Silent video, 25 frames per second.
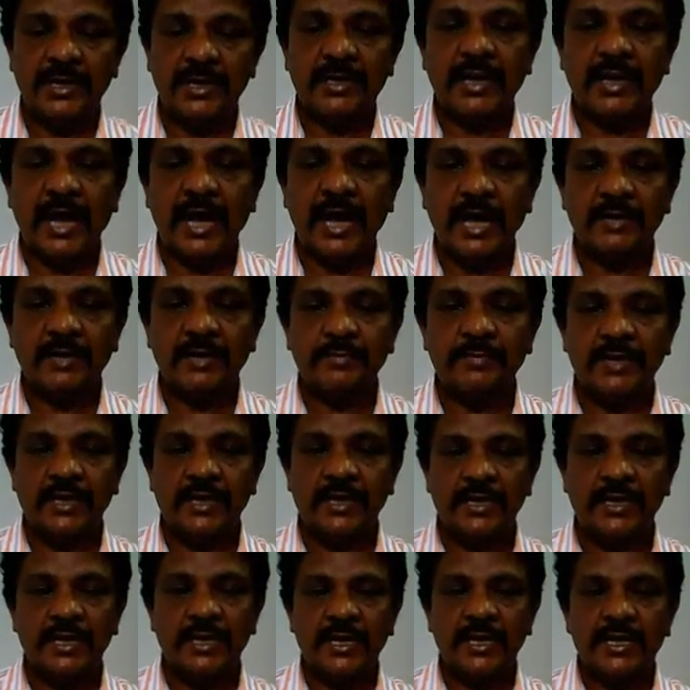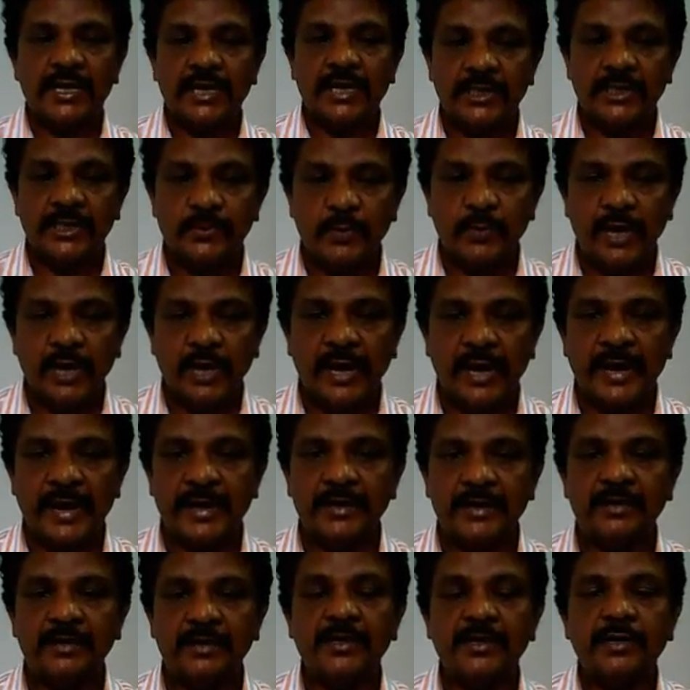can be
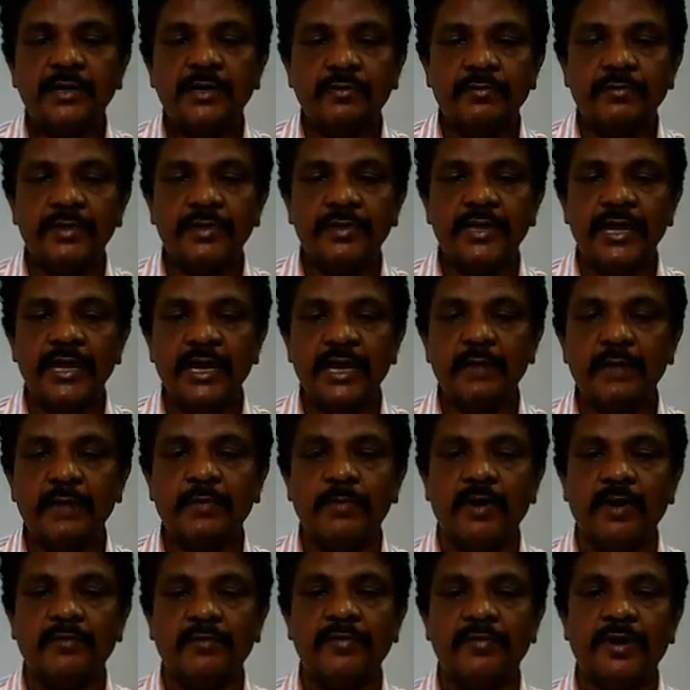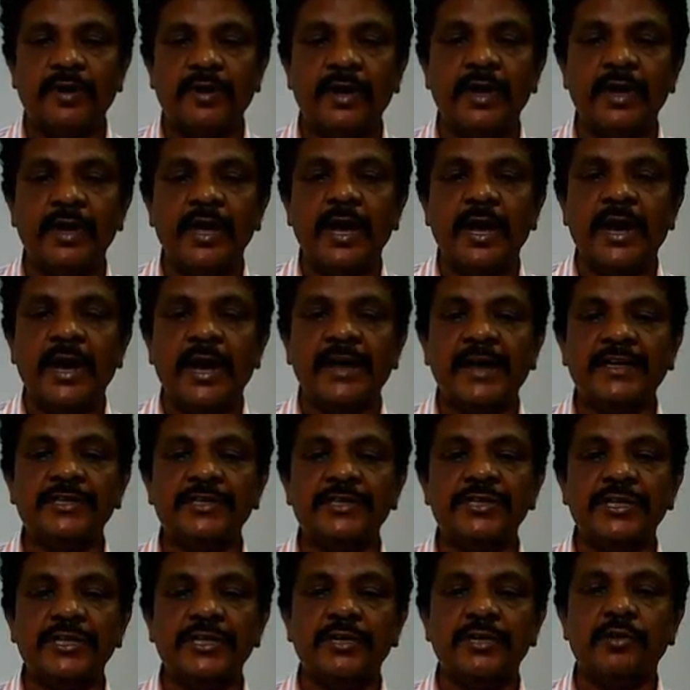explained with the help of
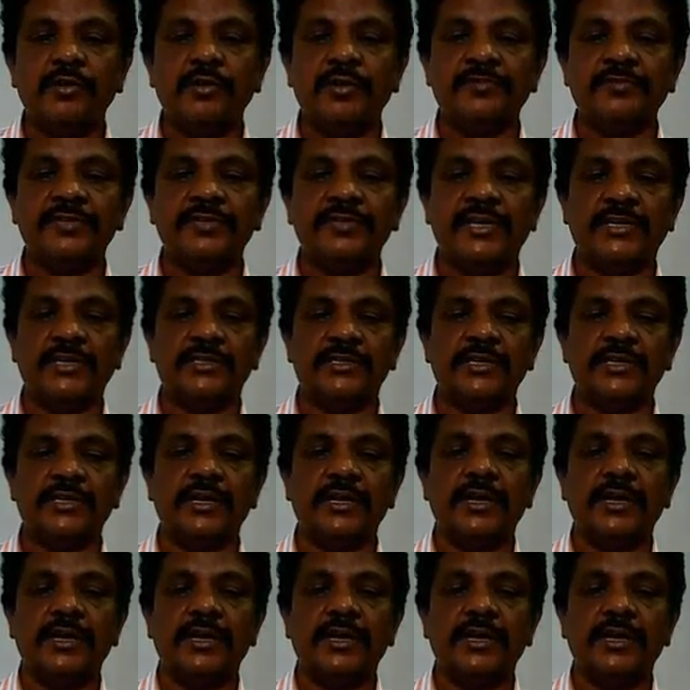Einstein coefficients.